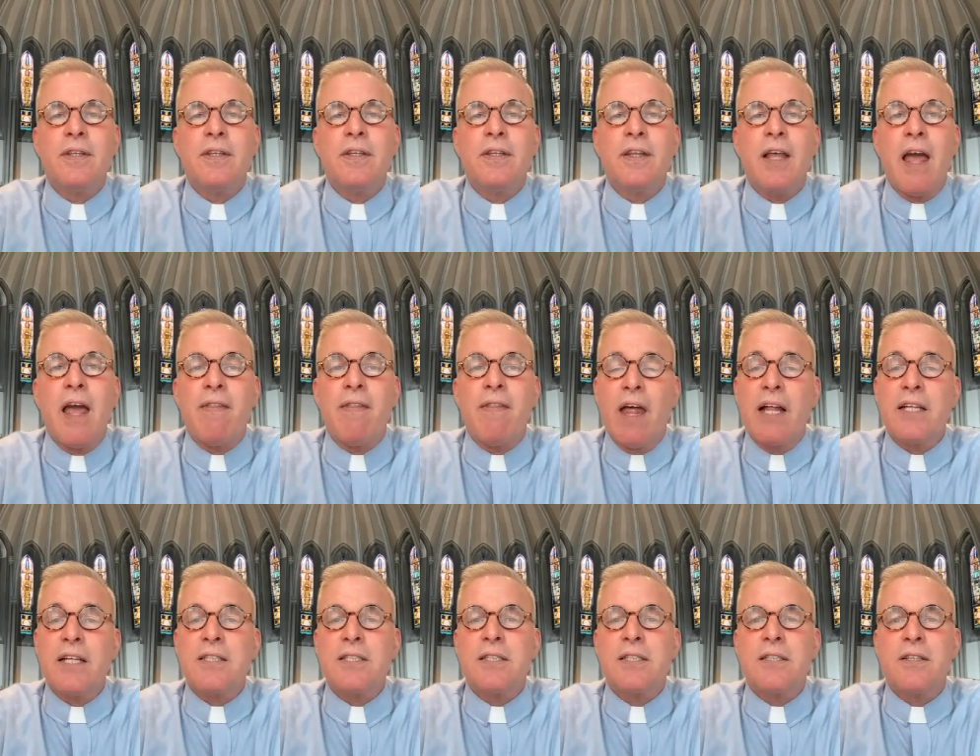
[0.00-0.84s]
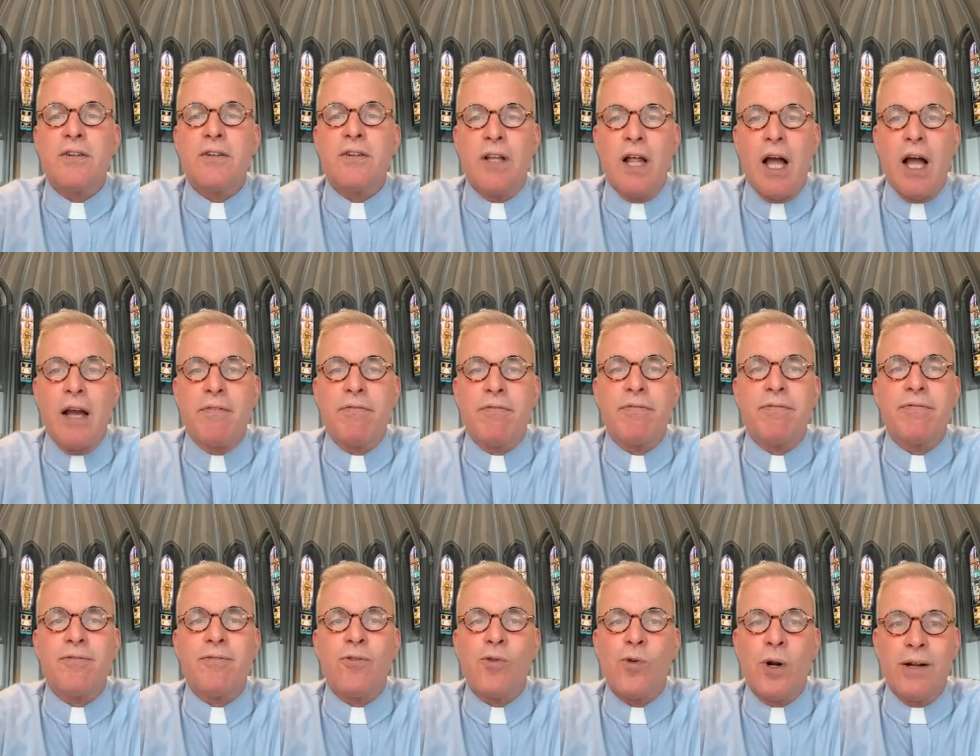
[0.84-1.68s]
And that's their life
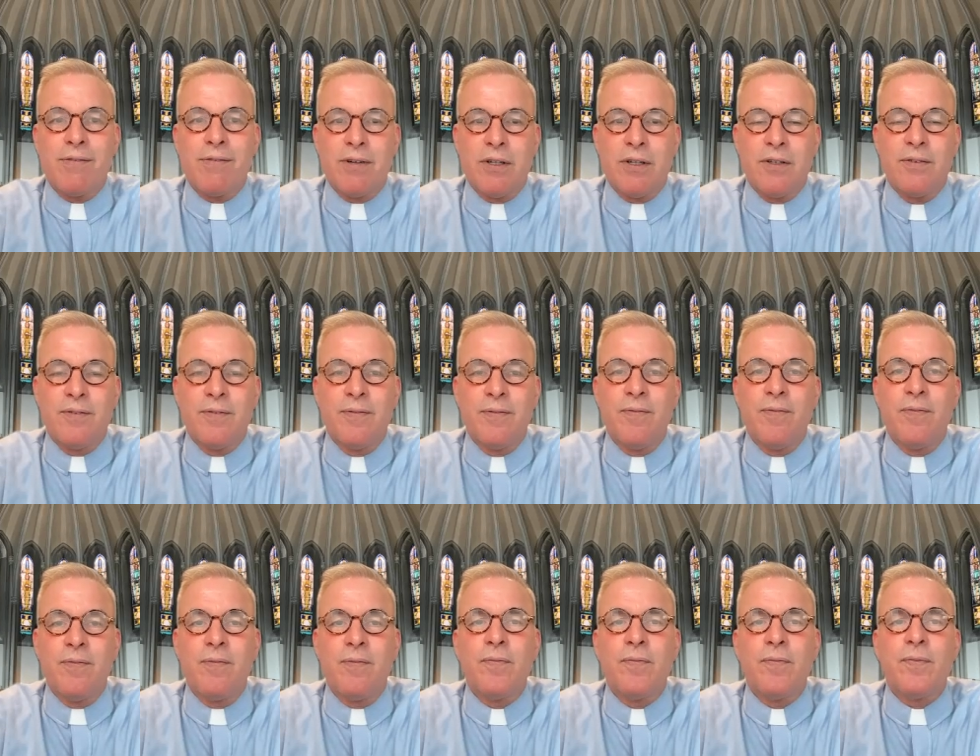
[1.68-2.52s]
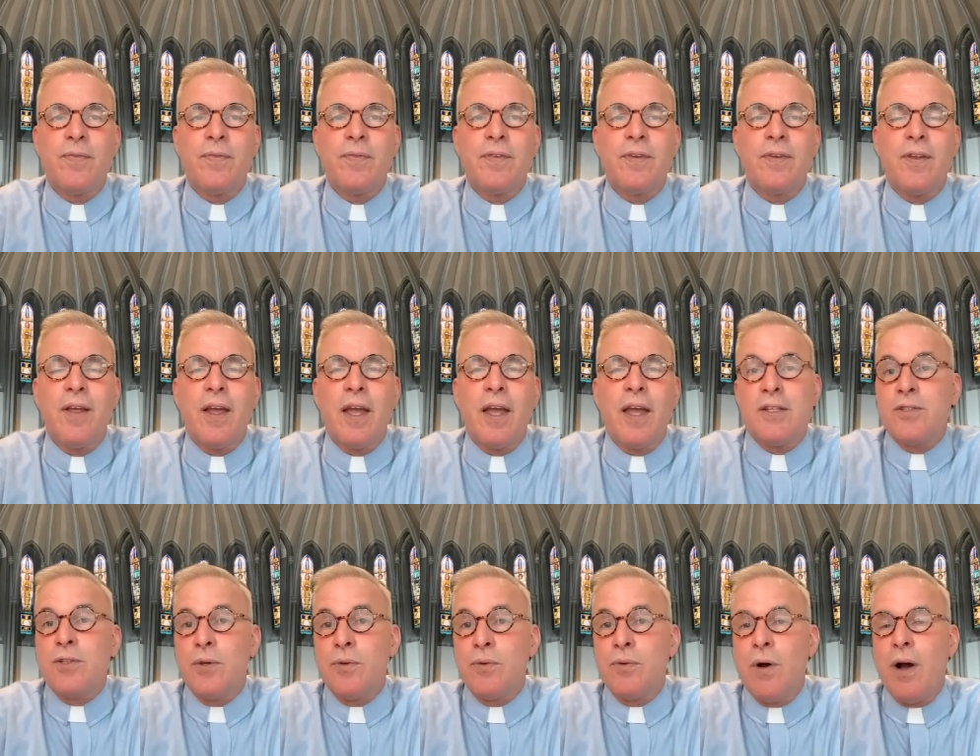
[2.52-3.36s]
forever. And
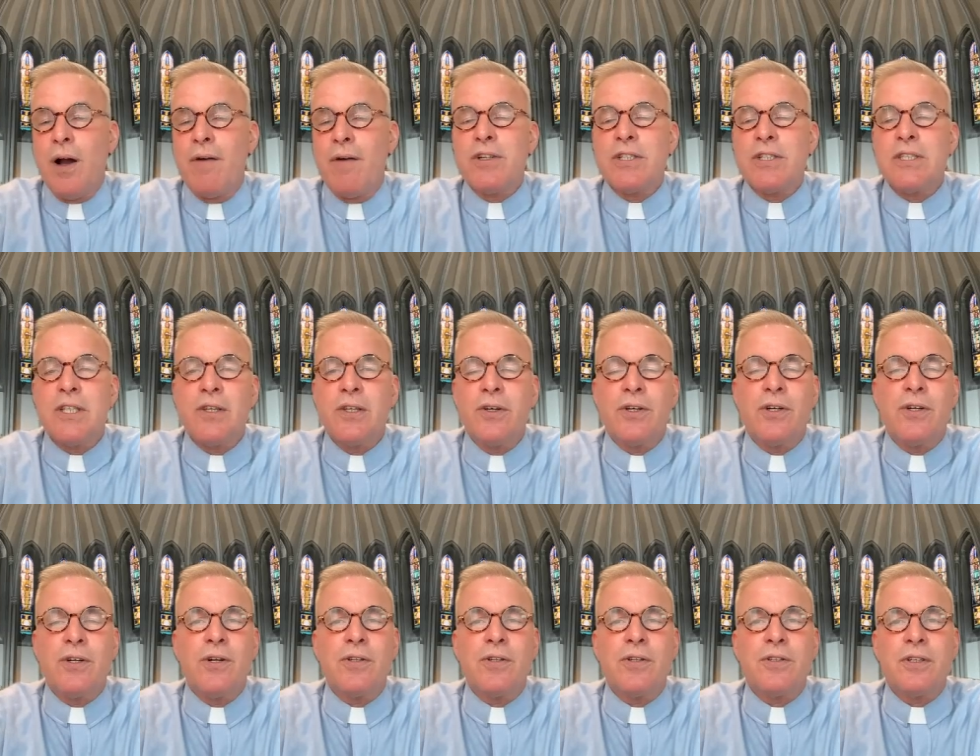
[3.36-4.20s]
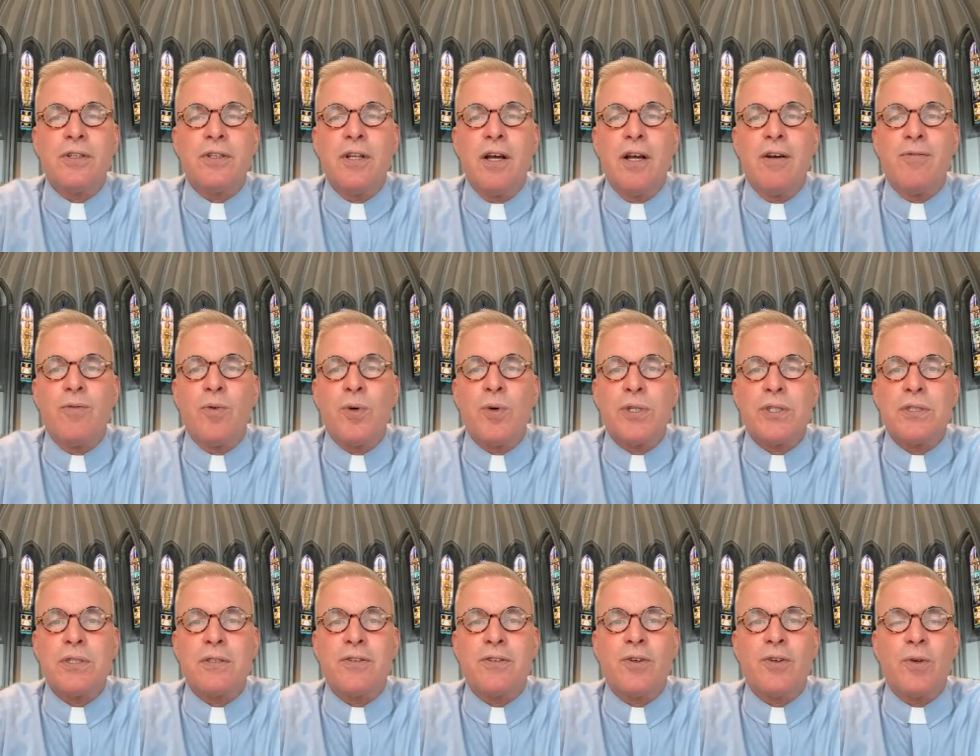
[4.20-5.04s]
so obviously on earth, their love
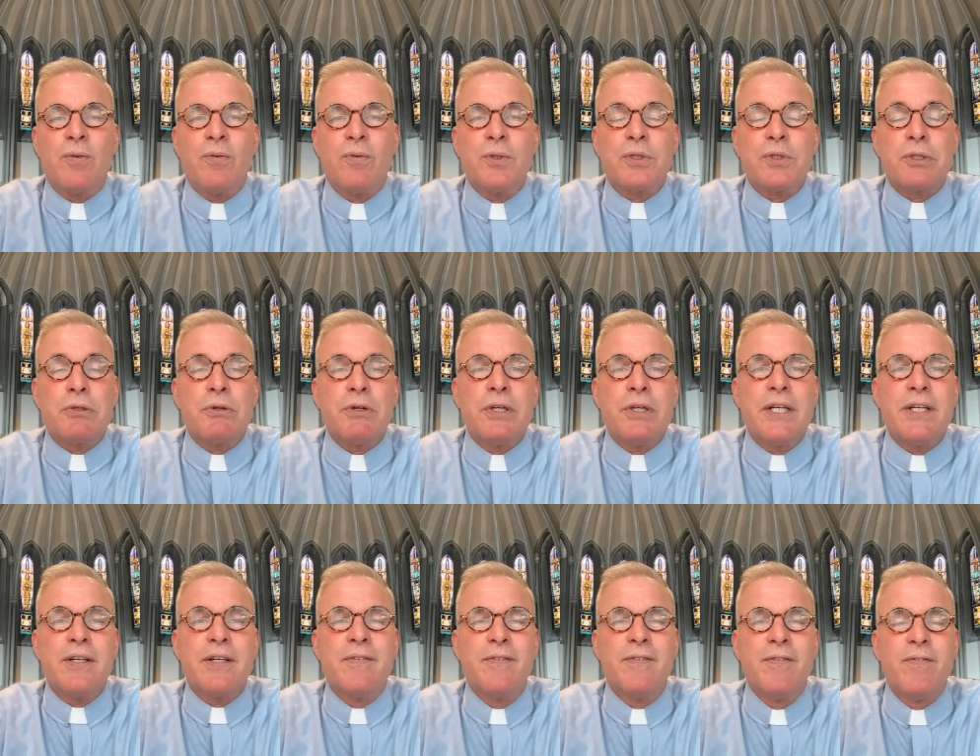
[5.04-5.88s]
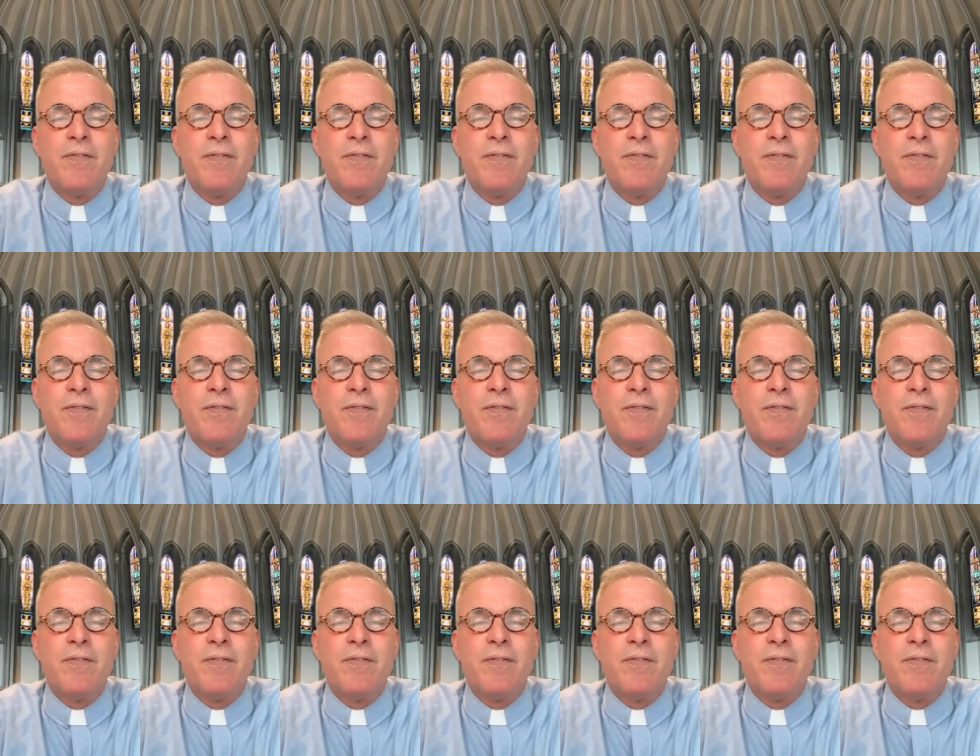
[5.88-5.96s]
was greed.